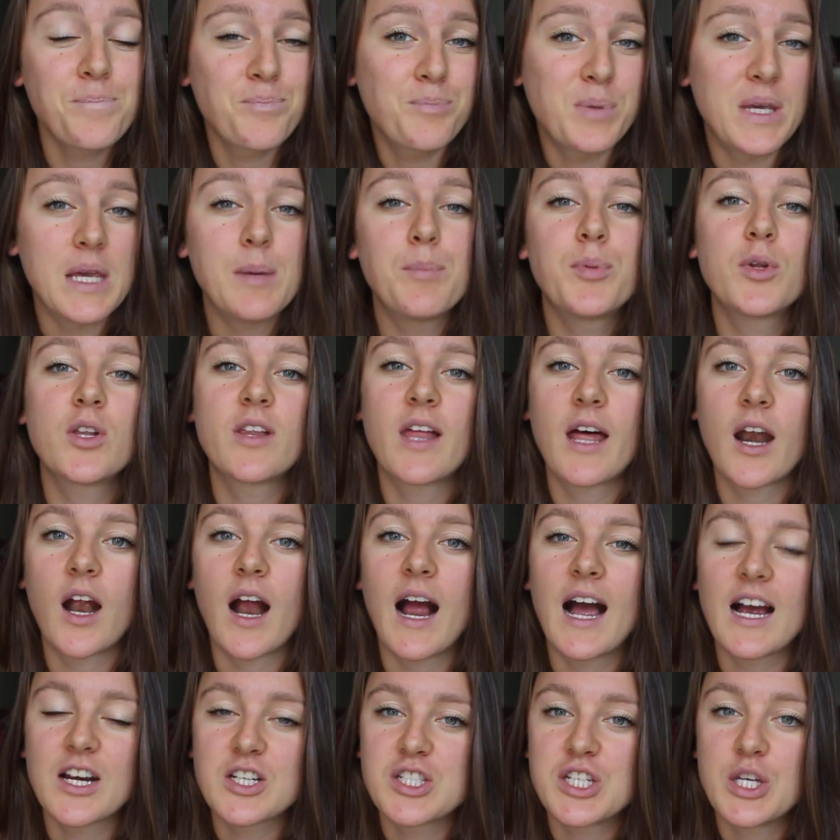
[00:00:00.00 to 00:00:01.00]
people that are
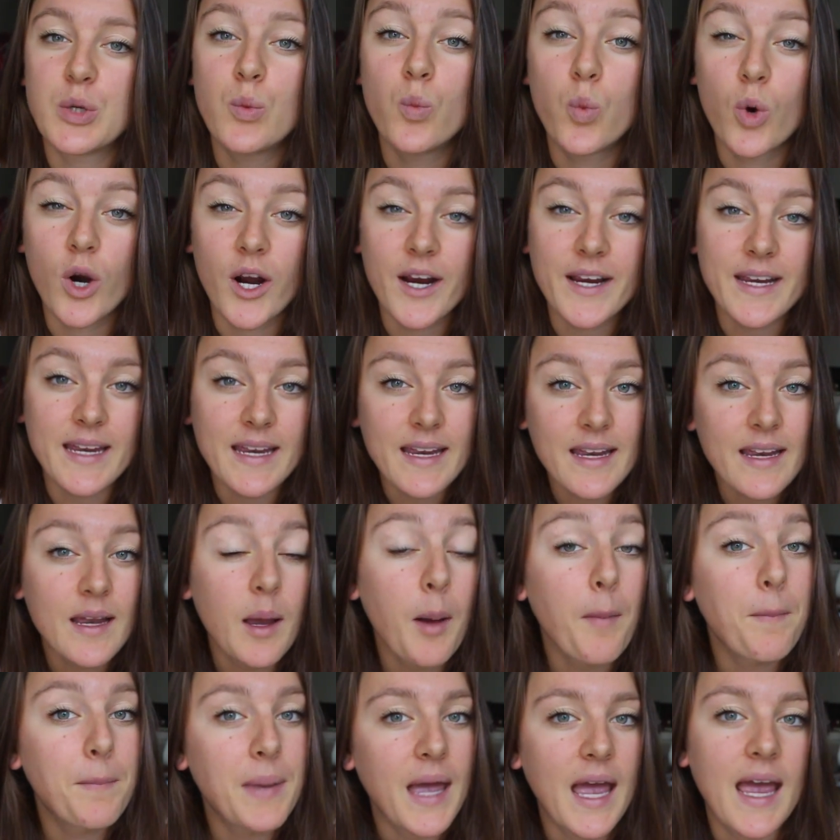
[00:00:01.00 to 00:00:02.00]
actually working
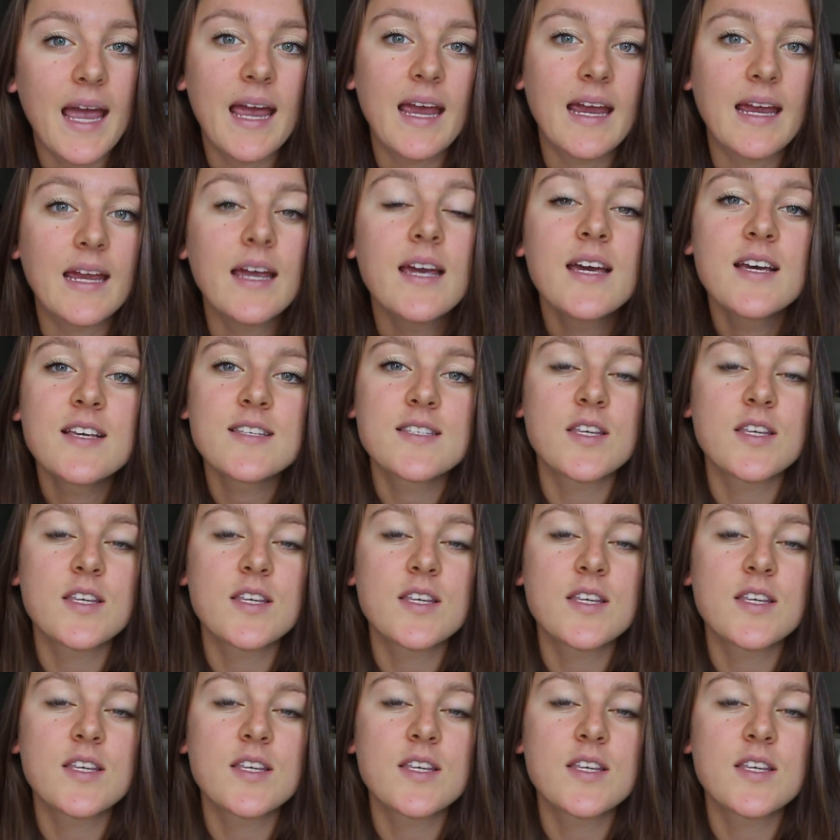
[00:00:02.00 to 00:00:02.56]
pay.